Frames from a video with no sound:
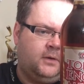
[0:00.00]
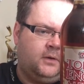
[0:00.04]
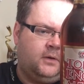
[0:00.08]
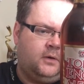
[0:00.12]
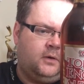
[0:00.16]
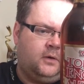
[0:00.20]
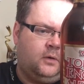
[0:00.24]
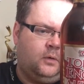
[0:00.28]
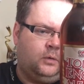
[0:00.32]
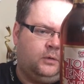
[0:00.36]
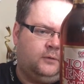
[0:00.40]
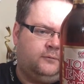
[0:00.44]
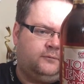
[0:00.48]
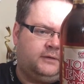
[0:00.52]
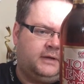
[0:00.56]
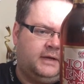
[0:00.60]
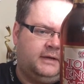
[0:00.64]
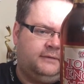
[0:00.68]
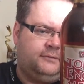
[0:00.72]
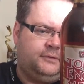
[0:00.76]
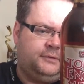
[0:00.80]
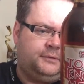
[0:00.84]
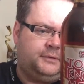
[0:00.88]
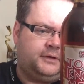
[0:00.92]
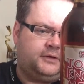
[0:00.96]
All the
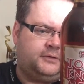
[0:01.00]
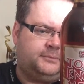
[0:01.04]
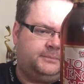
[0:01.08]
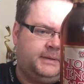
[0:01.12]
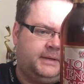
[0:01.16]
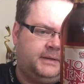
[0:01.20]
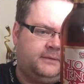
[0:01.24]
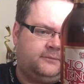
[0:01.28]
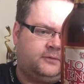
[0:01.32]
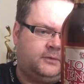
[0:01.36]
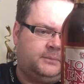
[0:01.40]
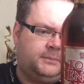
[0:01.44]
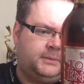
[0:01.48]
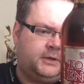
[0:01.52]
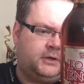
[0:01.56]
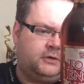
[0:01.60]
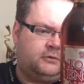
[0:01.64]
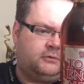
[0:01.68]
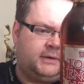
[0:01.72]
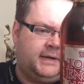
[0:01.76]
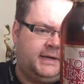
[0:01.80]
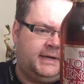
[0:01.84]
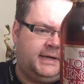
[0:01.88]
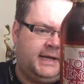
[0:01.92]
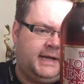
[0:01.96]
flavour you expect from a
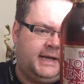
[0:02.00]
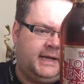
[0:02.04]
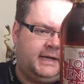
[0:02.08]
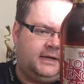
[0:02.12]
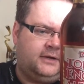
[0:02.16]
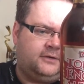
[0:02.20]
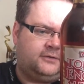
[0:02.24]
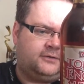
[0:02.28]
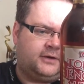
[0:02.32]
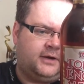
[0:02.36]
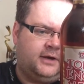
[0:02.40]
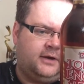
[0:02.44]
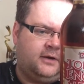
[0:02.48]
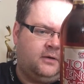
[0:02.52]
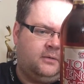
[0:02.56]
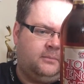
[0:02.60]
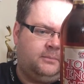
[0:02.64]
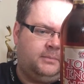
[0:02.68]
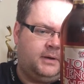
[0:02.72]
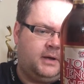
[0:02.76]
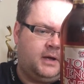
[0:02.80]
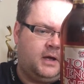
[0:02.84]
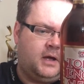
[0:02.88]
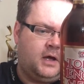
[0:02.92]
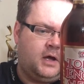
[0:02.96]
great English ale,
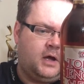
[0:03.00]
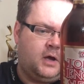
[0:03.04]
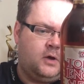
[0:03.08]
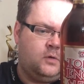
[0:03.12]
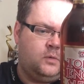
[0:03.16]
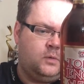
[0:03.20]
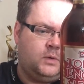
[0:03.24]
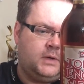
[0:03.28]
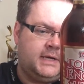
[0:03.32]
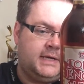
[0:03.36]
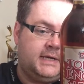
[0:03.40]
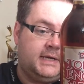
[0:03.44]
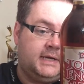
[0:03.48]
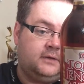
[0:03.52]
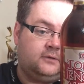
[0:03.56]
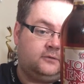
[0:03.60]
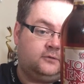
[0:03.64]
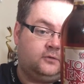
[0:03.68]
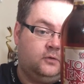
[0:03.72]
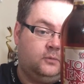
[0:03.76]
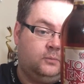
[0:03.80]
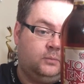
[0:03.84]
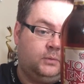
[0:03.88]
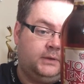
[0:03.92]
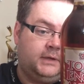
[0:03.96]
but only
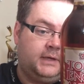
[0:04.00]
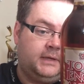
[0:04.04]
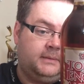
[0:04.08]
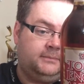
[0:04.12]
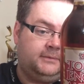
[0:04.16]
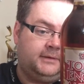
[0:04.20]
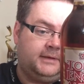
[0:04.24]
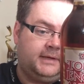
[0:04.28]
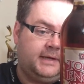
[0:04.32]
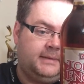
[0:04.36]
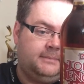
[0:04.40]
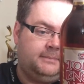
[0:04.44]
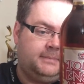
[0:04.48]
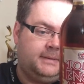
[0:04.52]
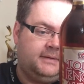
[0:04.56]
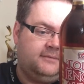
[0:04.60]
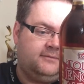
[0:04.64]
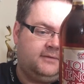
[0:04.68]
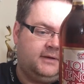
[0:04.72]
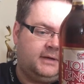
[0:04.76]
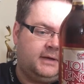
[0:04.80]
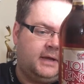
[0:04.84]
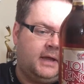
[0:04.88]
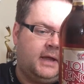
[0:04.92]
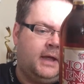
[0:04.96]
2.8%
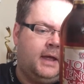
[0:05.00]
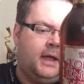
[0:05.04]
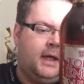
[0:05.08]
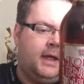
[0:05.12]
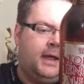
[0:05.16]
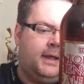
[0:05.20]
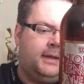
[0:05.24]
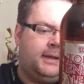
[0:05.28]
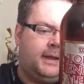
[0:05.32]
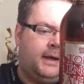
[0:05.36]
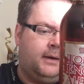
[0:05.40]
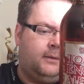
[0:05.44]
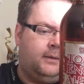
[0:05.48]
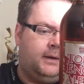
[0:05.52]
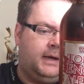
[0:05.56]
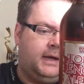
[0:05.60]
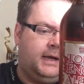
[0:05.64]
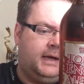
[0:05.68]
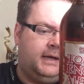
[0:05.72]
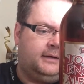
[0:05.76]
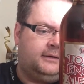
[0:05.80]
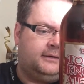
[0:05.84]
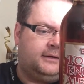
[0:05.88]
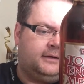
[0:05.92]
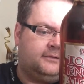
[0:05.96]
ABV. Now,
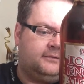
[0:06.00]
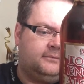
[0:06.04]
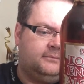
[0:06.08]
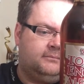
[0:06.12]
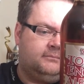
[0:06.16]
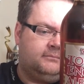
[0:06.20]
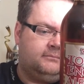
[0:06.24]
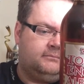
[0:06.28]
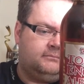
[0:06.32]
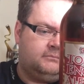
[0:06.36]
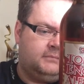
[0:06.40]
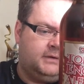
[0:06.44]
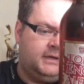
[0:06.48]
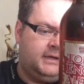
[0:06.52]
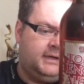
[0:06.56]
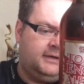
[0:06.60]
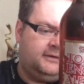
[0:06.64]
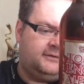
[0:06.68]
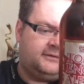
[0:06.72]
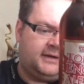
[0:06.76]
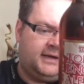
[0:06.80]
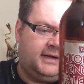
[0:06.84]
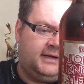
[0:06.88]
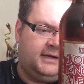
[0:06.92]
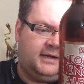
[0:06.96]
it doesn't really
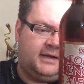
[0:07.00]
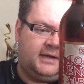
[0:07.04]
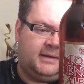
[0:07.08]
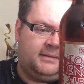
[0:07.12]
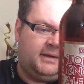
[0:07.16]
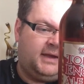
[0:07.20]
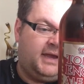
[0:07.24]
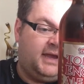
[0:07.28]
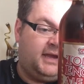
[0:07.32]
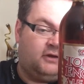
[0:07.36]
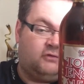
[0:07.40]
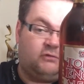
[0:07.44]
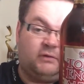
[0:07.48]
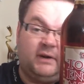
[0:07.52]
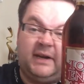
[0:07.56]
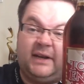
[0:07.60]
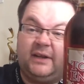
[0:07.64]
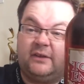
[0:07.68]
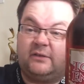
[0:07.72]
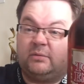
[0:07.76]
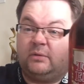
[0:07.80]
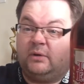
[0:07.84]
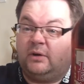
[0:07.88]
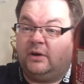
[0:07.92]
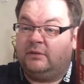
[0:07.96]
say anything
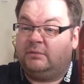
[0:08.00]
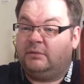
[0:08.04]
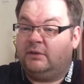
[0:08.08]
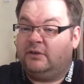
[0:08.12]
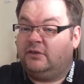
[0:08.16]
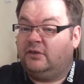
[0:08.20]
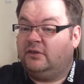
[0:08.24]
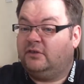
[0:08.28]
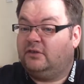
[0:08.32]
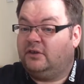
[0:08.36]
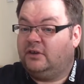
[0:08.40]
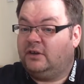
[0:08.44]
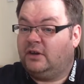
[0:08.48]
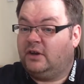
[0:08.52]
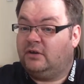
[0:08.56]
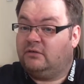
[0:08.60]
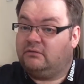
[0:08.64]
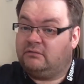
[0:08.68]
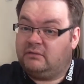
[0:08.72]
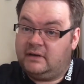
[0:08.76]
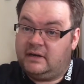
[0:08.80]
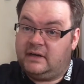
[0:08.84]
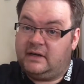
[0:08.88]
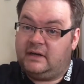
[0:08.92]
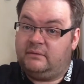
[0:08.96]
ingredients-wise, which, as you know,
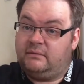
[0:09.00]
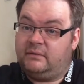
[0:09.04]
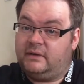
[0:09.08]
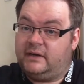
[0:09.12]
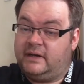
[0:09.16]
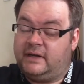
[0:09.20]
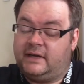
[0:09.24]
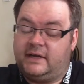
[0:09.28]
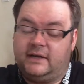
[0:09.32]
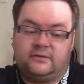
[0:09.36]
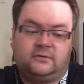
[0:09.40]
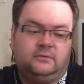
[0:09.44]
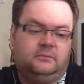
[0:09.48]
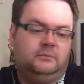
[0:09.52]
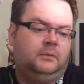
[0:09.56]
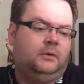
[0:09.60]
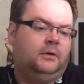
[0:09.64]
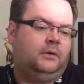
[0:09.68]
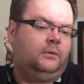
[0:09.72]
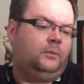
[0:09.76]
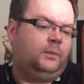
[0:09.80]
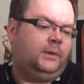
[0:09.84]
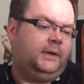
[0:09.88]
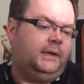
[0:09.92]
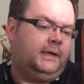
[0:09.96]
really gets on
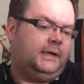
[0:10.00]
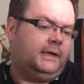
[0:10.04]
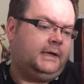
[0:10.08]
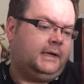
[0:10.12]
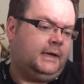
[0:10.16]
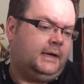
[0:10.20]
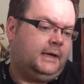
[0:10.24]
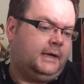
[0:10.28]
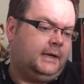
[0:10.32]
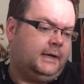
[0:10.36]
my wick.